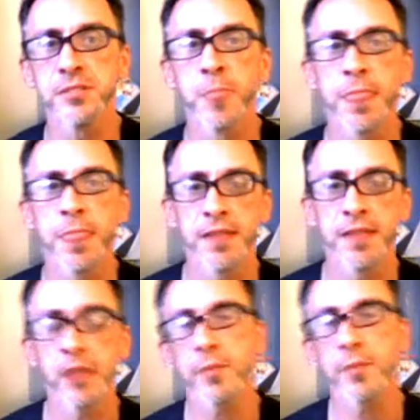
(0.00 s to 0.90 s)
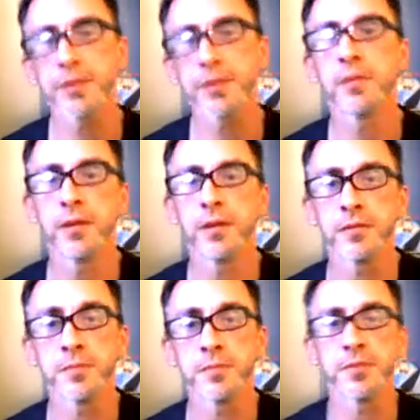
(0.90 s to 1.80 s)
and that will become part of the
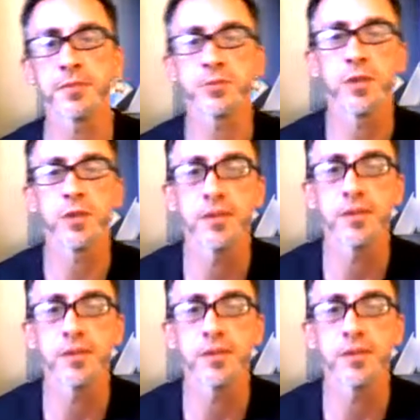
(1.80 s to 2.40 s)
book as well.